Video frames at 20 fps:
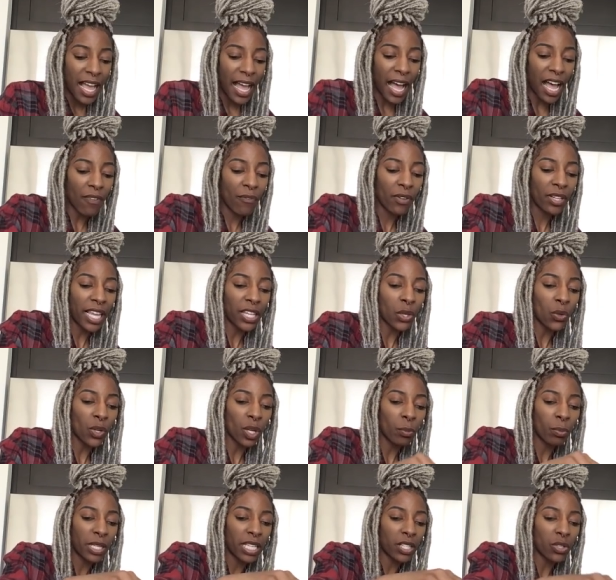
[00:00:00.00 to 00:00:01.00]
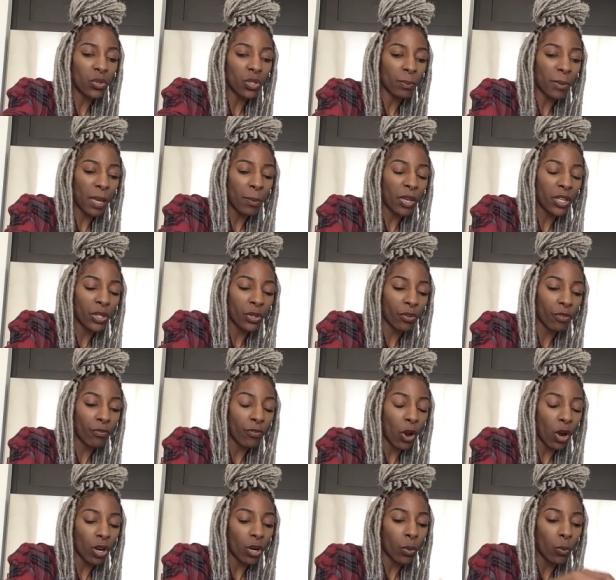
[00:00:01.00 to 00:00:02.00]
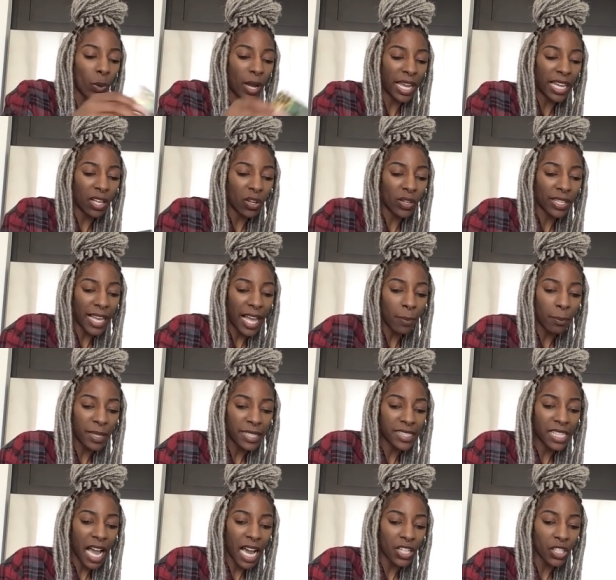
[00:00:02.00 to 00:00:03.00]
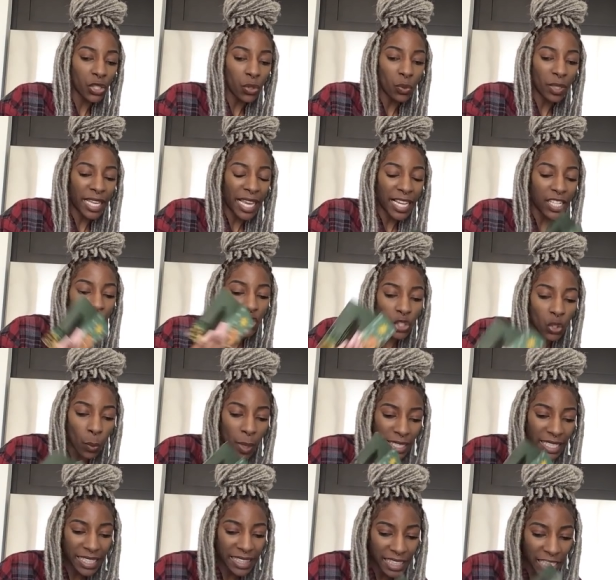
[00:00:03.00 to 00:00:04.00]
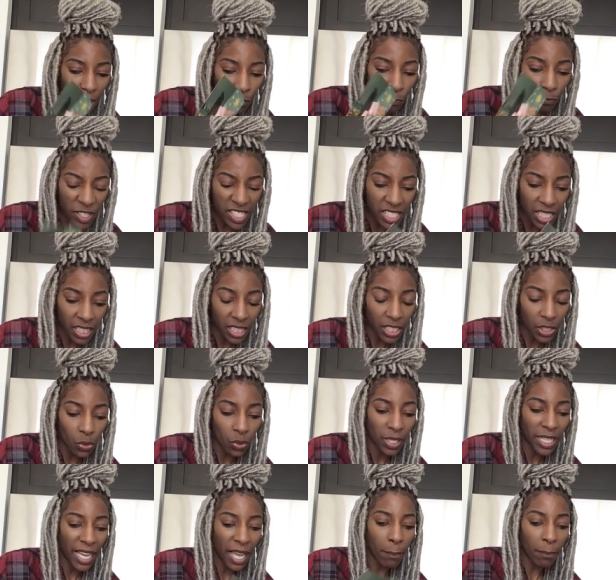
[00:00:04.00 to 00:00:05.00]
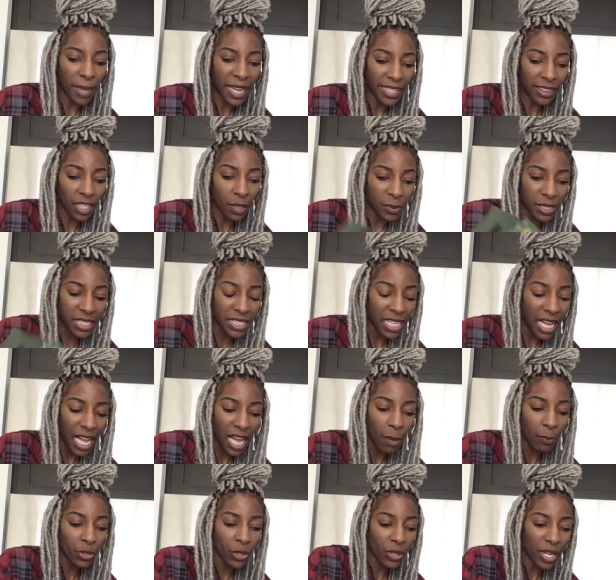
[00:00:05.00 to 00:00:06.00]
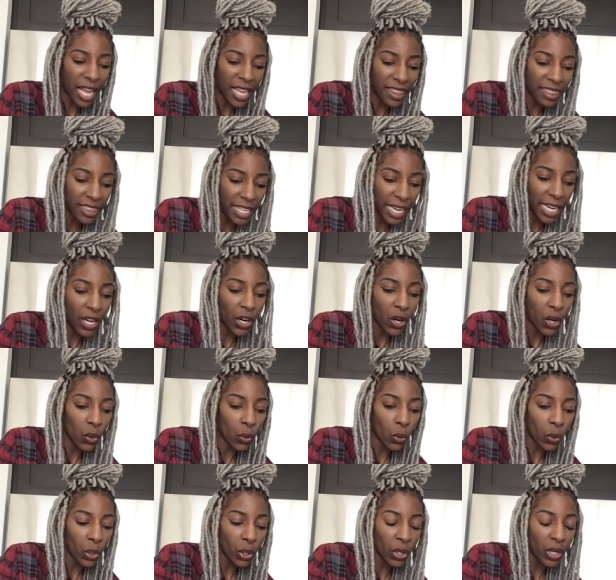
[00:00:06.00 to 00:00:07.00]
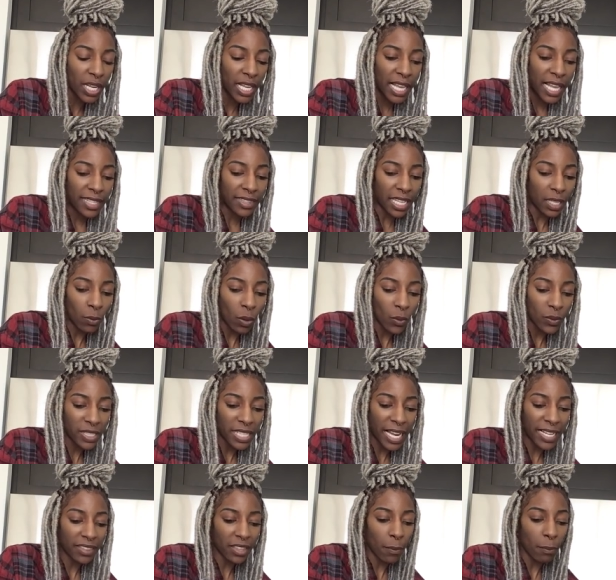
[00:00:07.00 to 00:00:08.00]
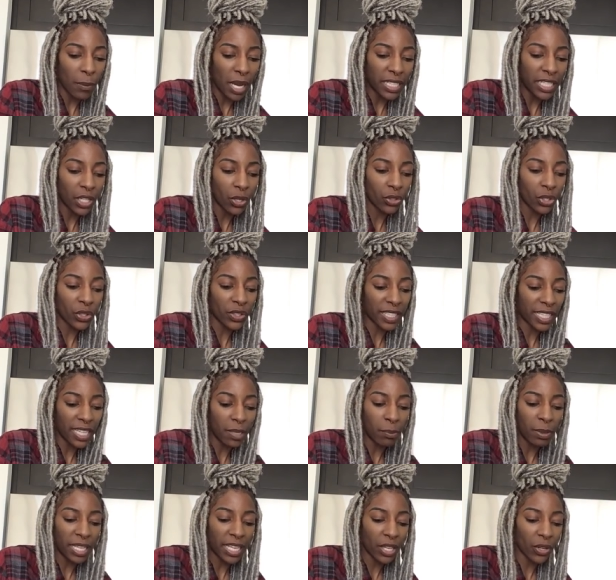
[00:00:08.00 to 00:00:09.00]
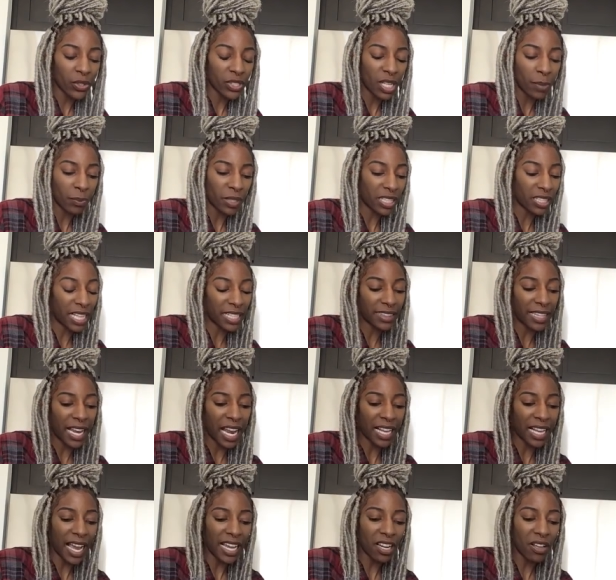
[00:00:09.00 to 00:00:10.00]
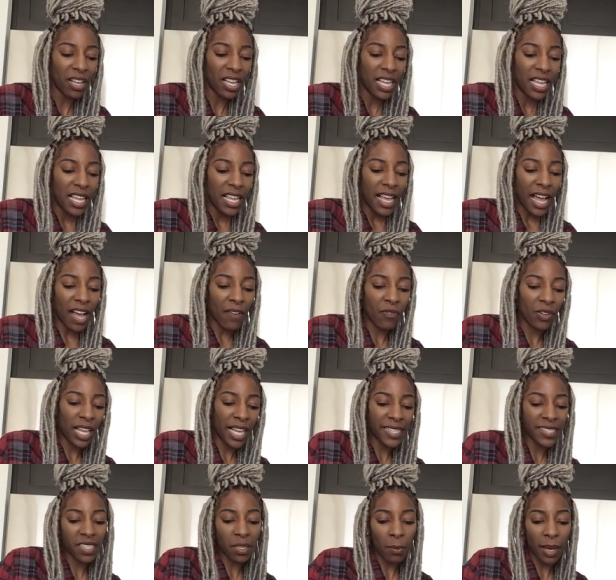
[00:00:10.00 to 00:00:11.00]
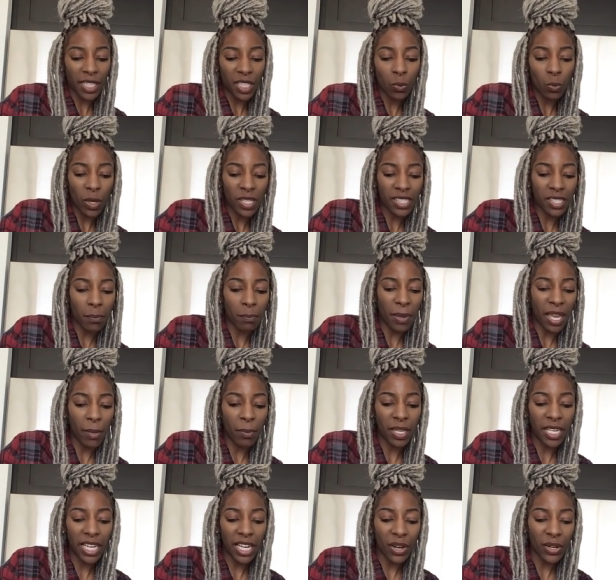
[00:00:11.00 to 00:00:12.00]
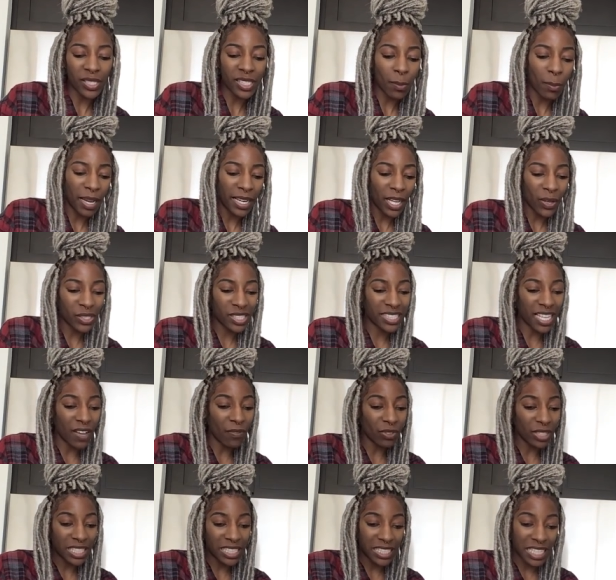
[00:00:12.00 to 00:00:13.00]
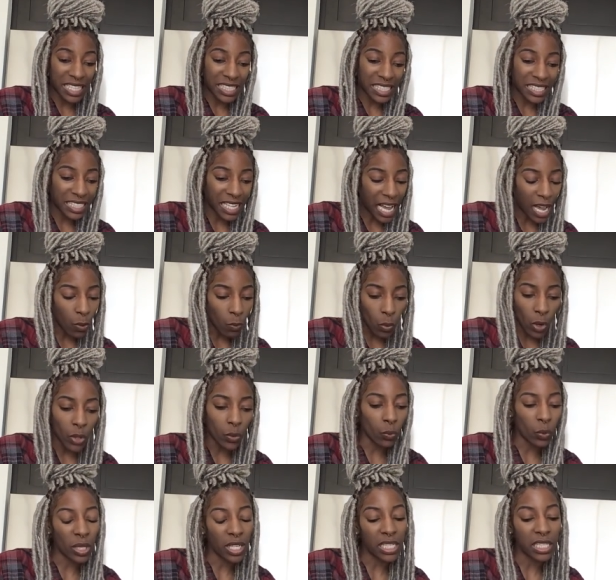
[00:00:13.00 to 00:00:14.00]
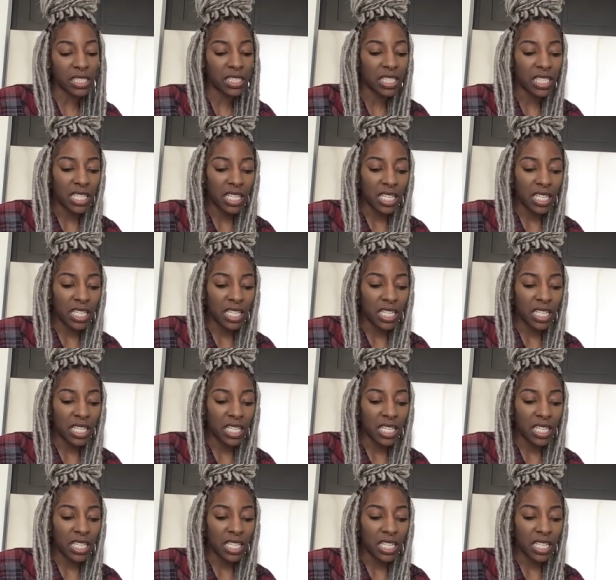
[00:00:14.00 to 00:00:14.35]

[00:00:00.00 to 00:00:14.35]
I feel like you could be you maybe you're far away, El oh, Capitan, and you can't do anything physically. You can't make them stop. You're not there, or they won't take the money, or they're keeping it, or something like that. I kind of I feel like somebody wants a baby here, and somebody else definitely does not want one.